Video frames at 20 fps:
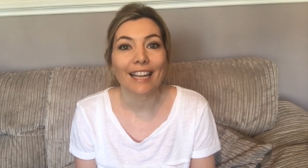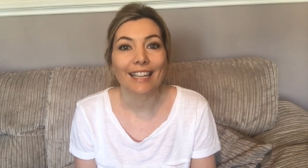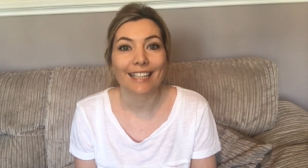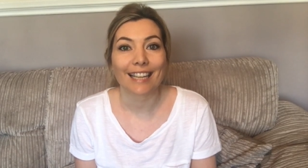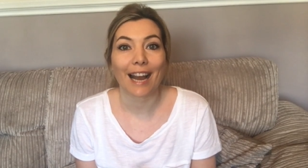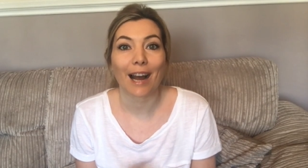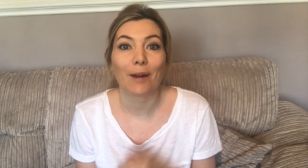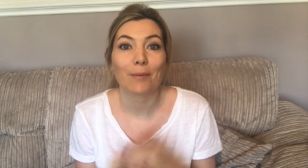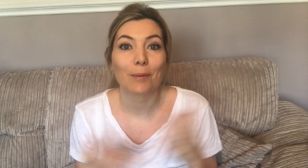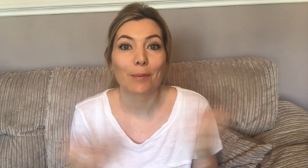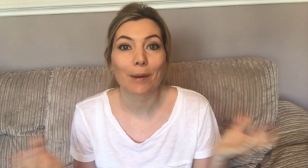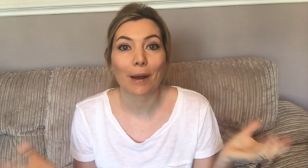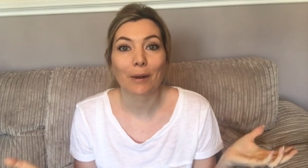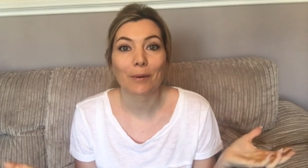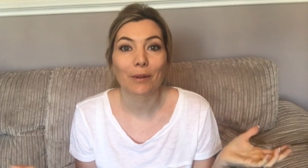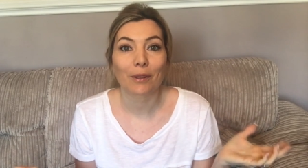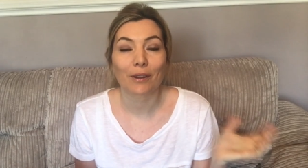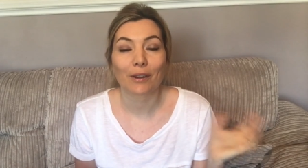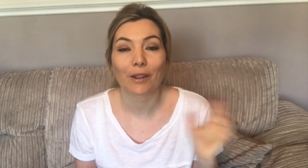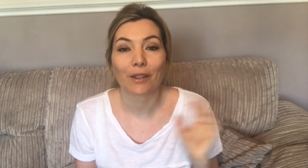yeah, I'll be back
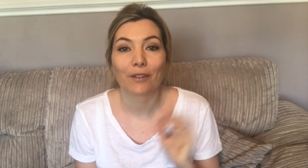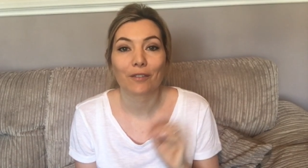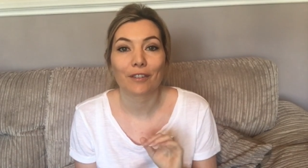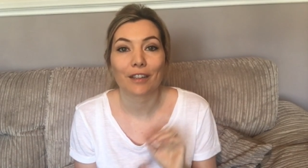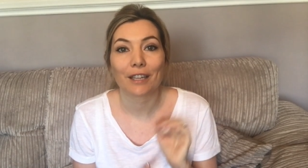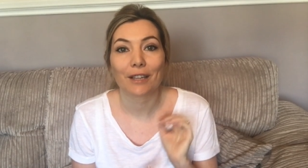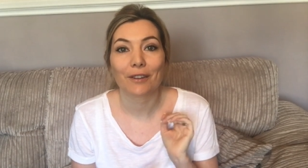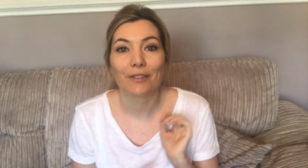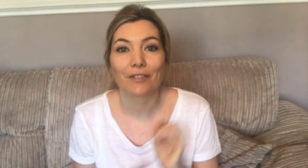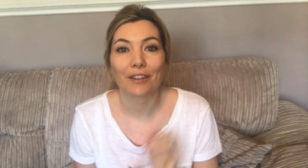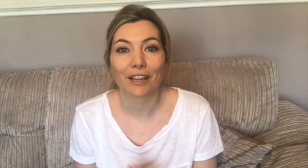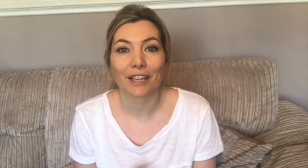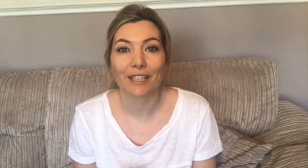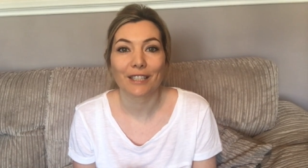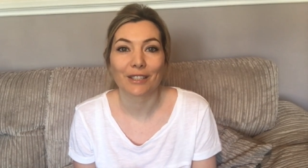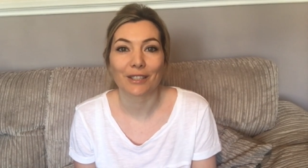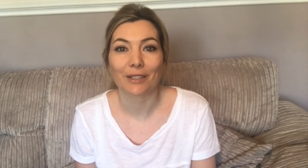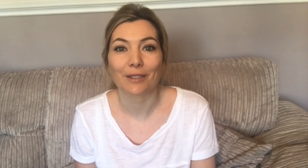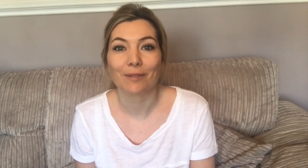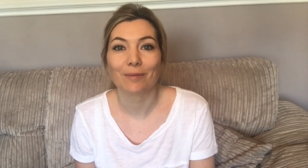with another video very
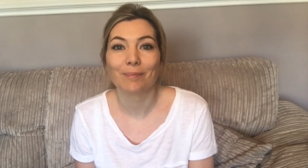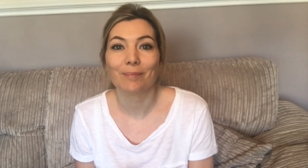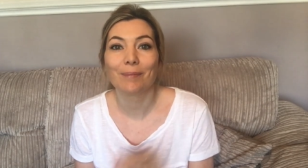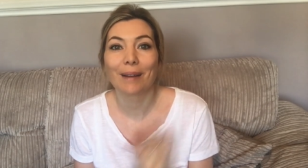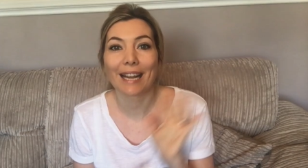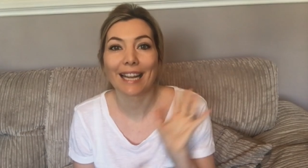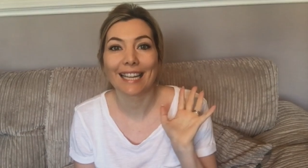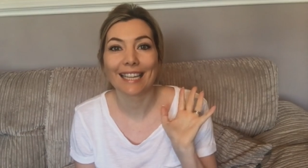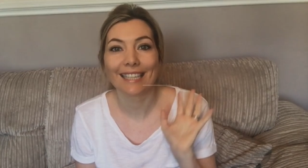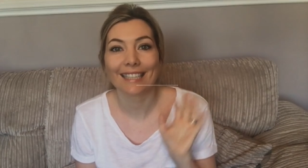soon. Bye.